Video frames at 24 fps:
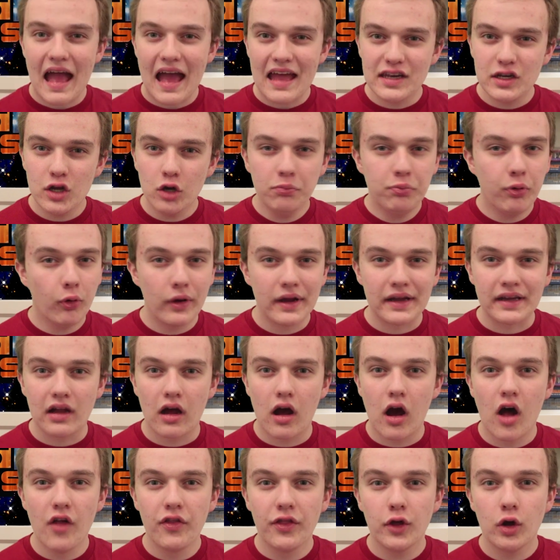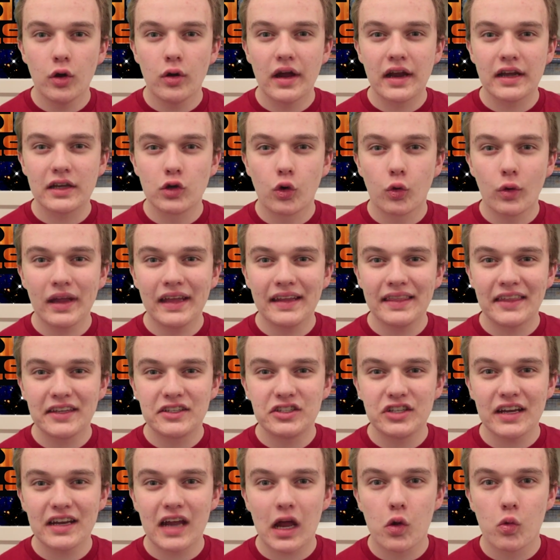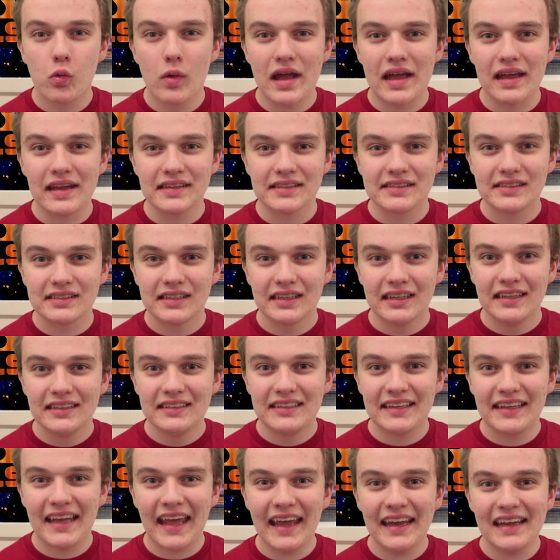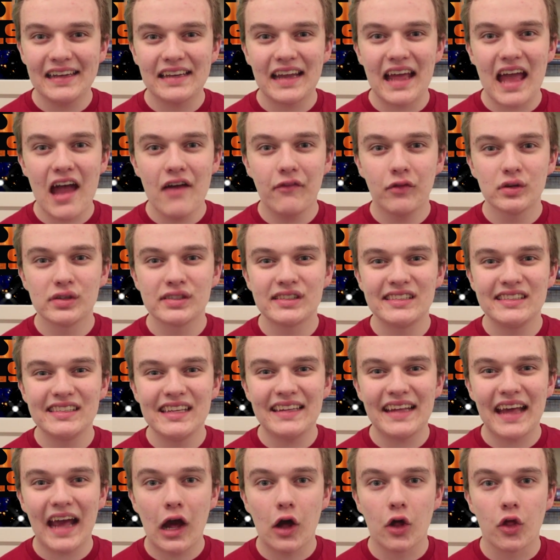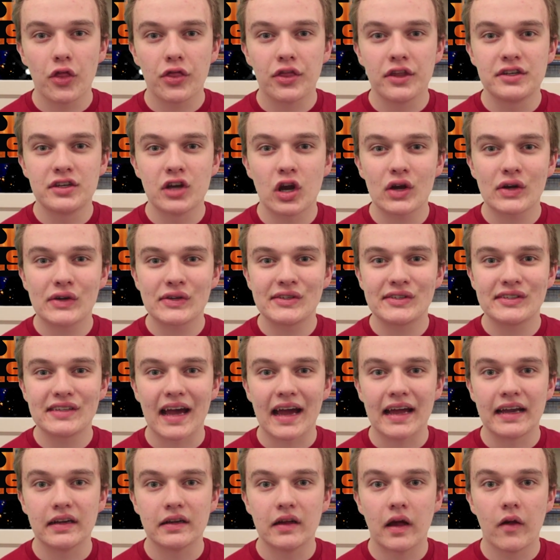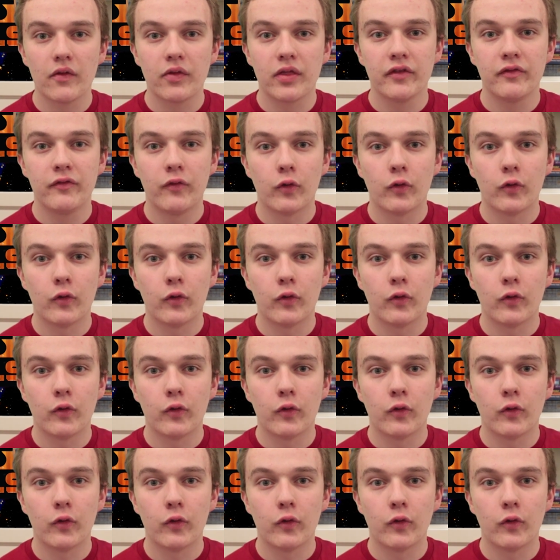At no point, although ignoring the Jedi ways, did Kanan ever seek out the dark side of the